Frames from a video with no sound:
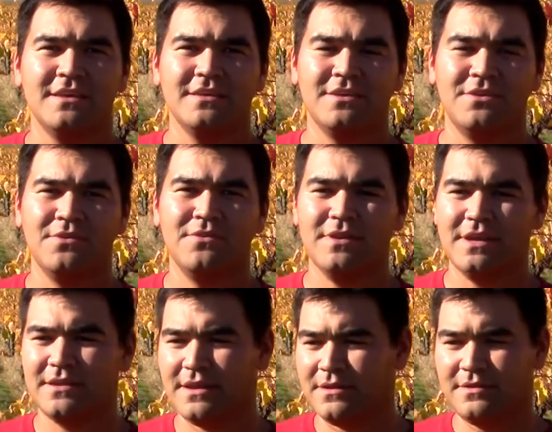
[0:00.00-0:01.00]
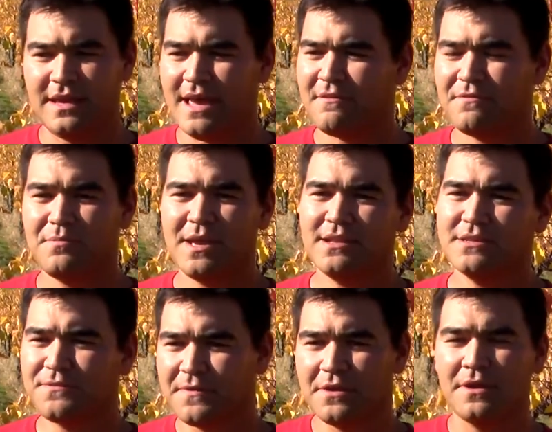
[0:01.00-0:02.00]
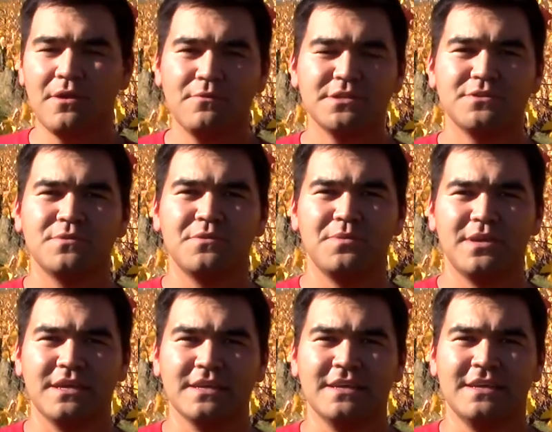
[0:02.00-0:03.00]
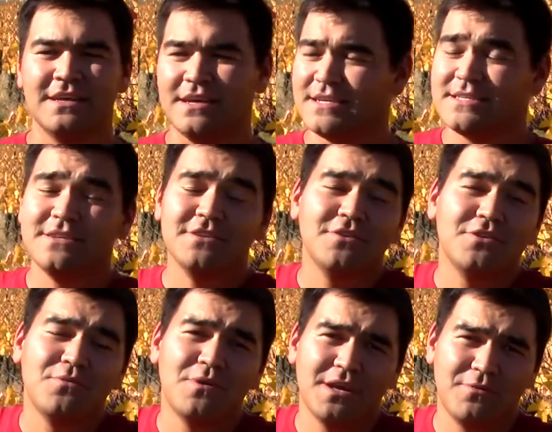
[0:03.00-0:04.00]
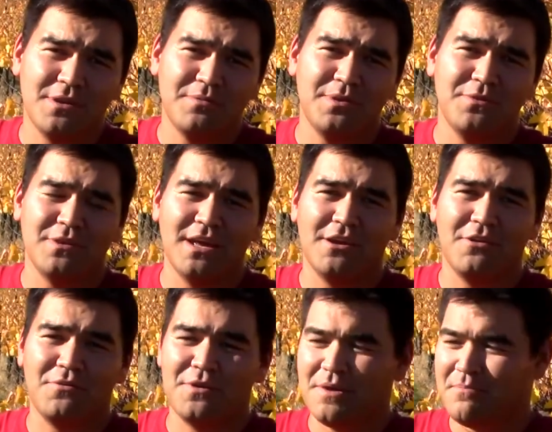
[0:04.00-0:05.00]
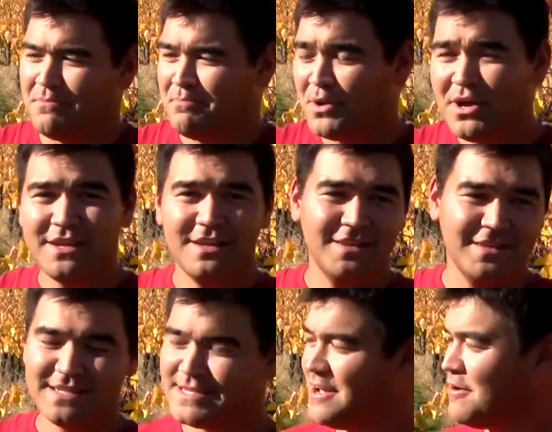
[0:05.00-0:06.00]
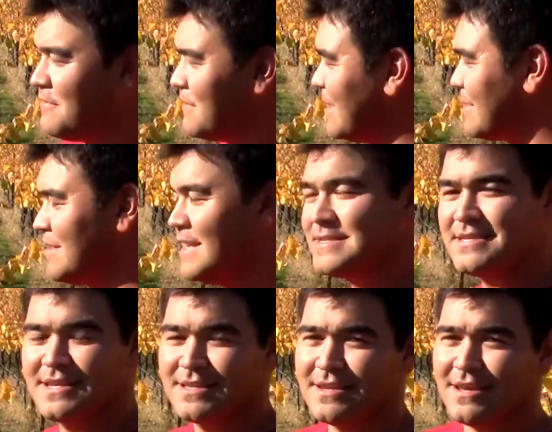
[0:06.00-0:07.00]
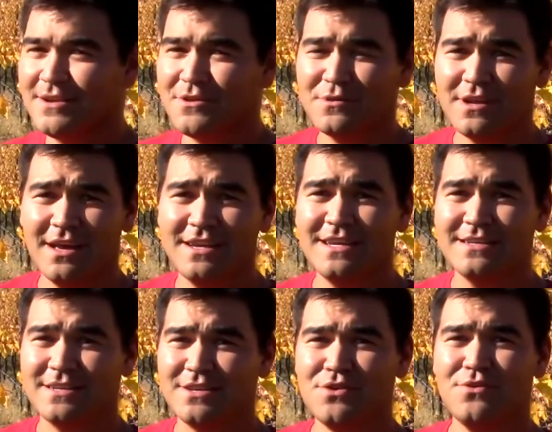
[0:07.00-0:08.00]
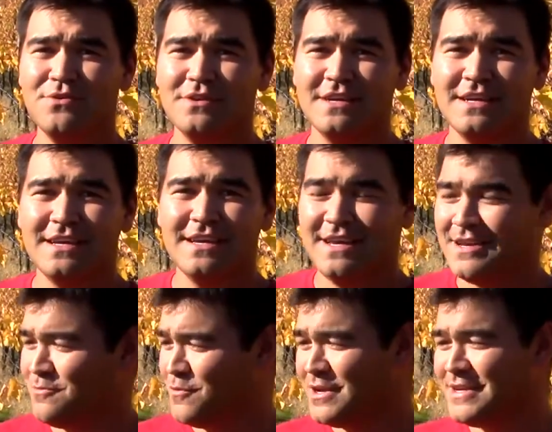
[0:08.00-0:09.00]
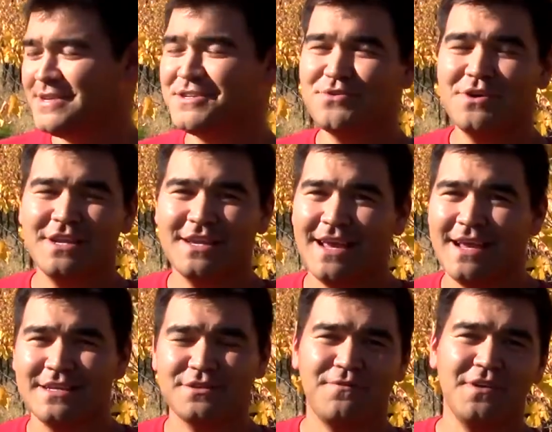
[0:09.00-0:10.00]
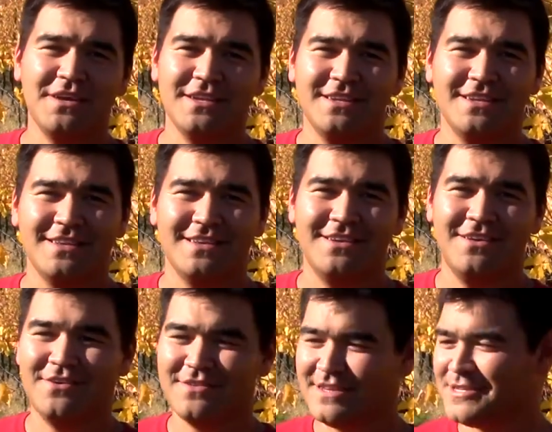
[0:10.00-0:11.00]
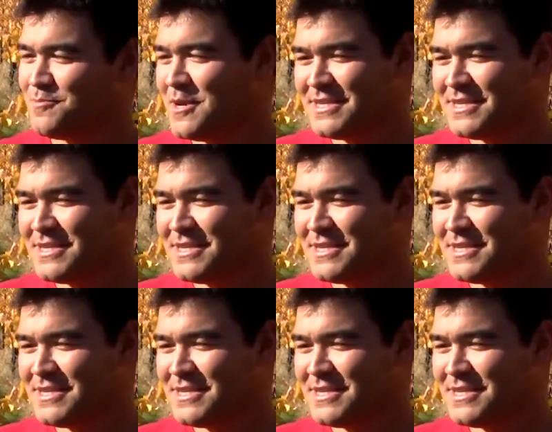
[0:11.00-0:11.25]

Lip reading: you know, and half the battle is figuring out what you want to be. I still don't know what I want to be when I grow up, but at least now I've got the next thing that I know what I need to do, and I'm really enjoying it, and it's fun. You know, this may